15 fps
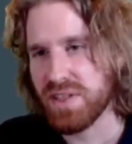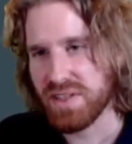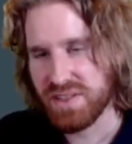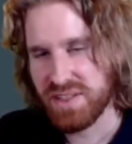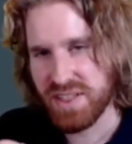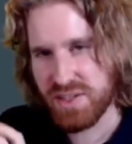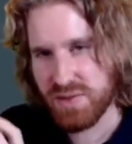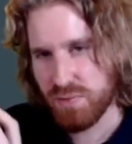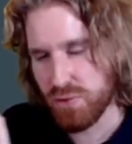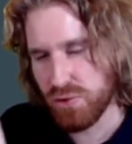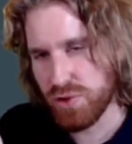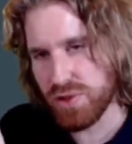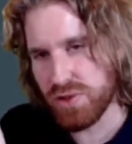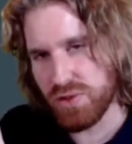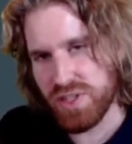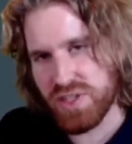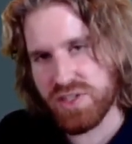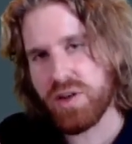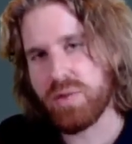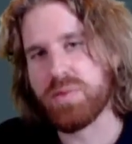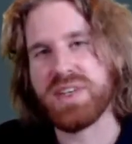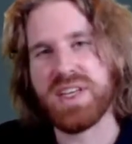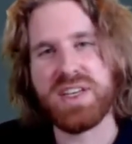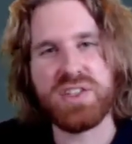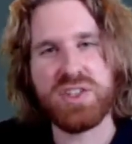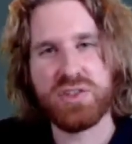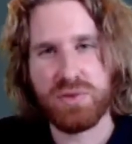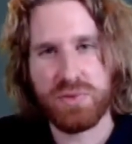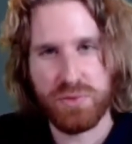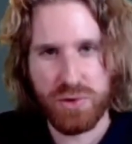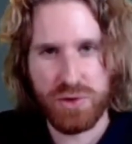this word or this combination of words